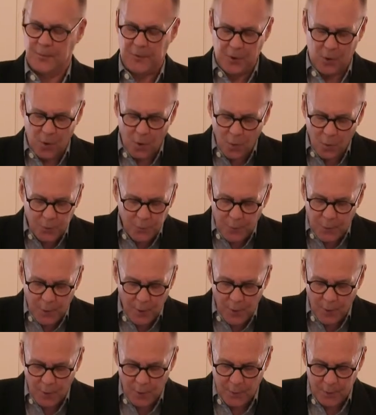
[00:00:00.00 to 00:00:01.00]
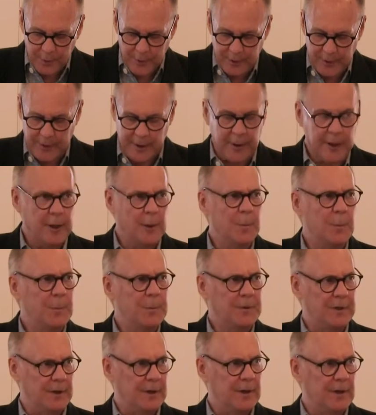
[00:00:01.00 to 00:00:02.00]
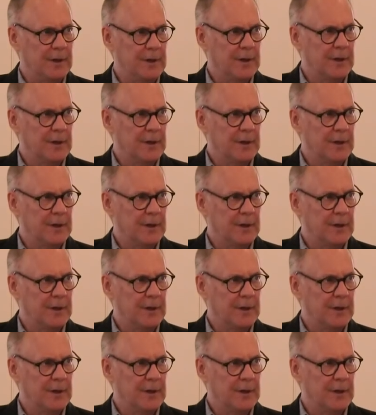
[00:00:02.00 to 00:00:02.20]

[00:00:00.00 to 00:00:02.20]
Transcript: the old road, empty,